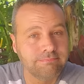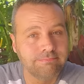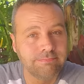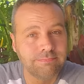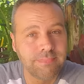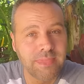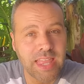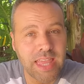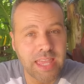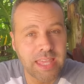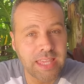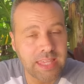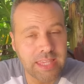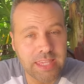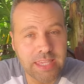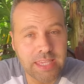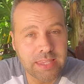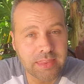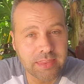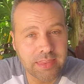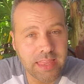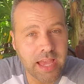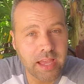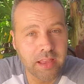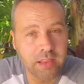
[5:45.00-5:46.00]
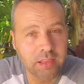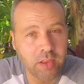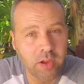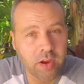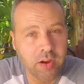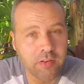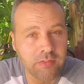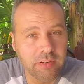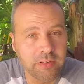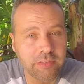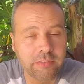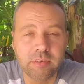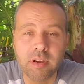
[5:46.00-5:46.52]
they eat that
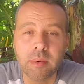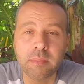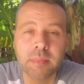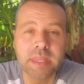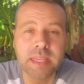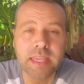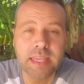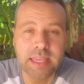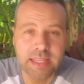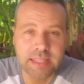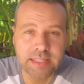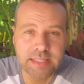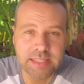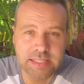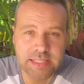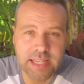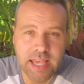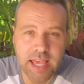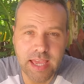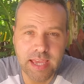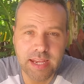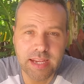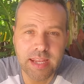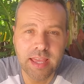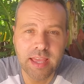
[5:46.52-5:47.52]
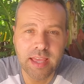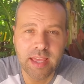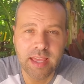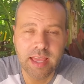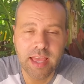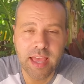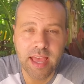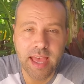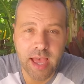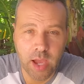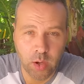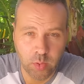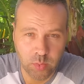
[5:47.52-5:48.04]
larva from the inside
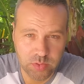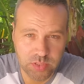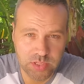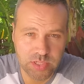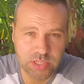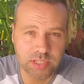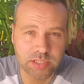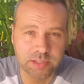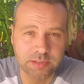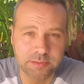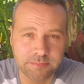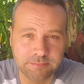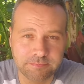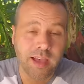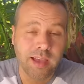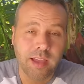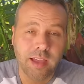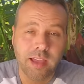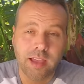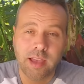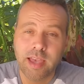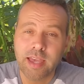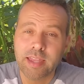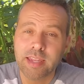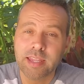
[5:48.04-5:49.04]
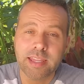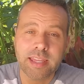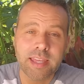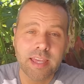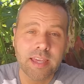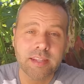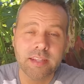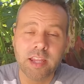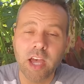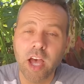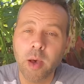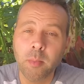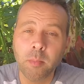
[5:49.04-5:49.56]
out. And
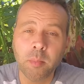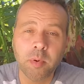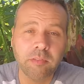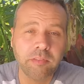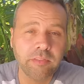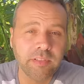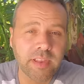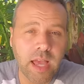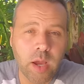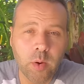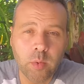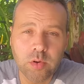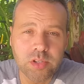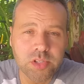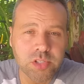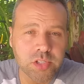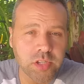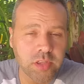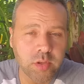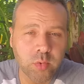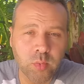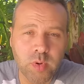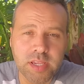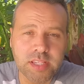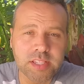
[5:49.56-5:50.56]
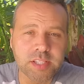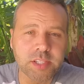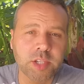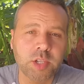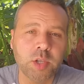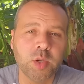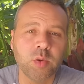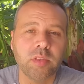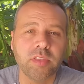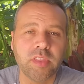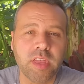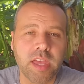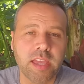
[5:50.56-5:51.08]
again, umbel flowers to the
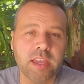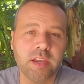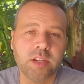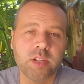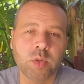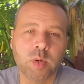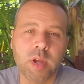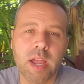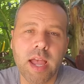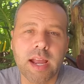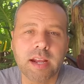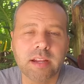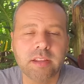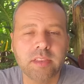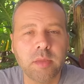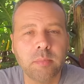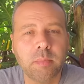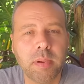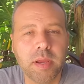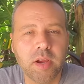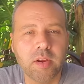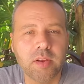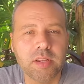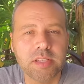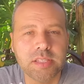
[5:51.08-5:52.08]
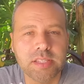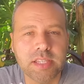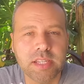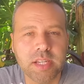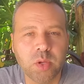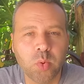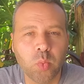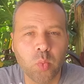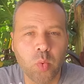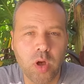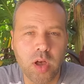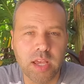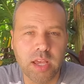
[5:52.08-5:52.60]
rescue. They attract the
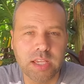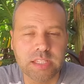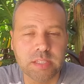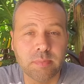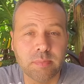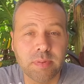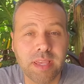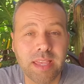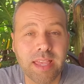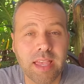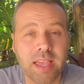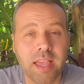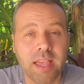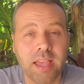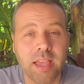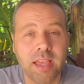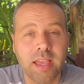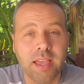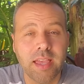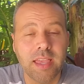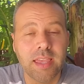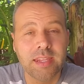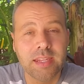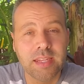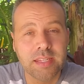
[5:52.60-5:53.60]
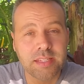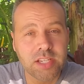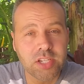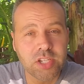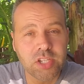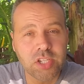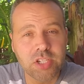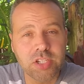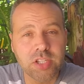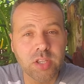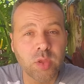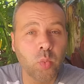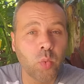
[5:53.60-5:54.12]
parasitic wasp. In
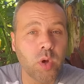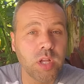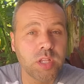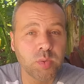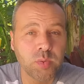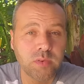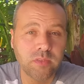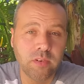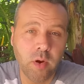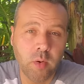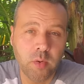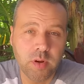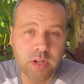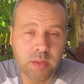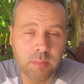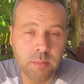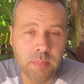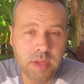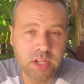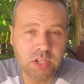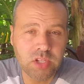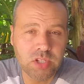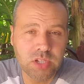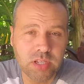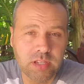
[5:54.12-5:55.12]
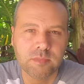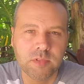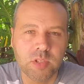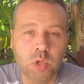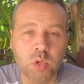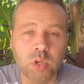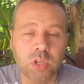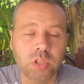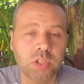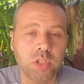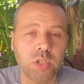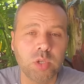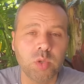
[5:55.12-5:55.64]
addition to the ones we've already mentioned, you
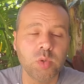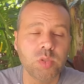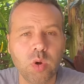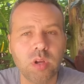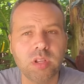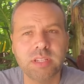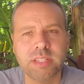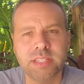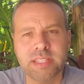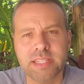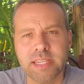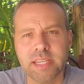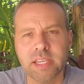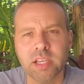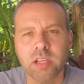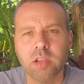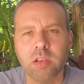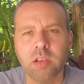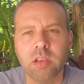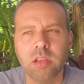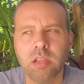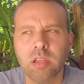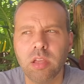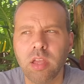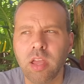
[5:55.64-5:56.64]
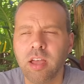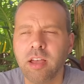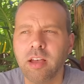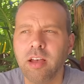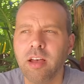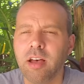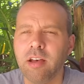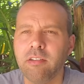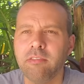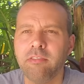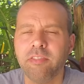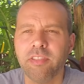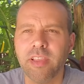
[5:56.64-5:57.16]
can use dill,
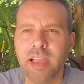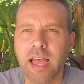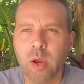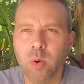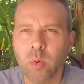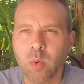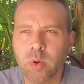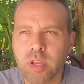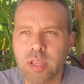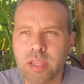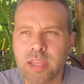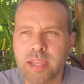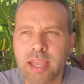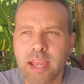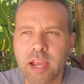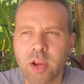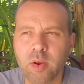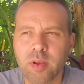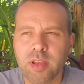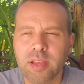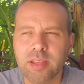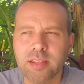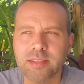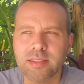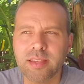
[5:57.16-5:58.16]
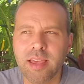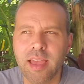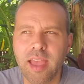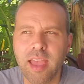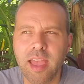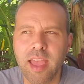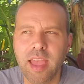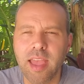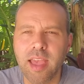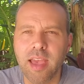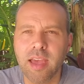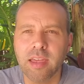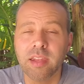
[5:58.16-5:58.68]
flowering carrot,
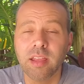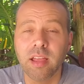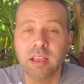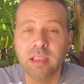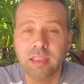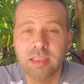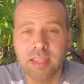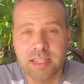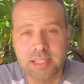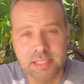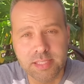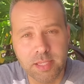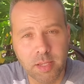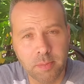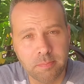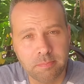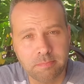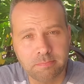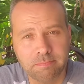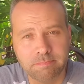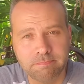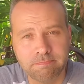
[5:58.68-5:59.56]
and alyssum.